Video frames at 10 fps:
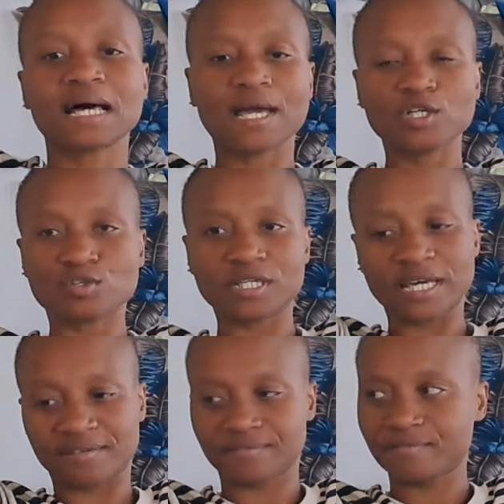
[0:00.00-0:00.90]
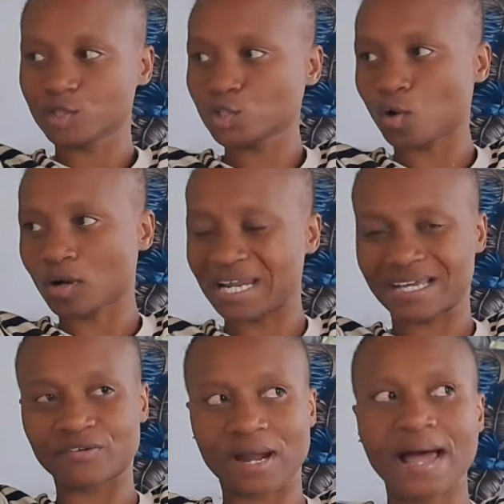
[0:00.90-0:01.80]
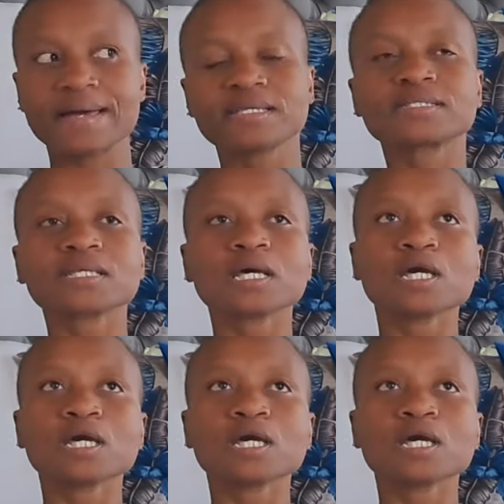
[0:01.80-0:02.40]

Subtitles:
I usually have stock, like rice,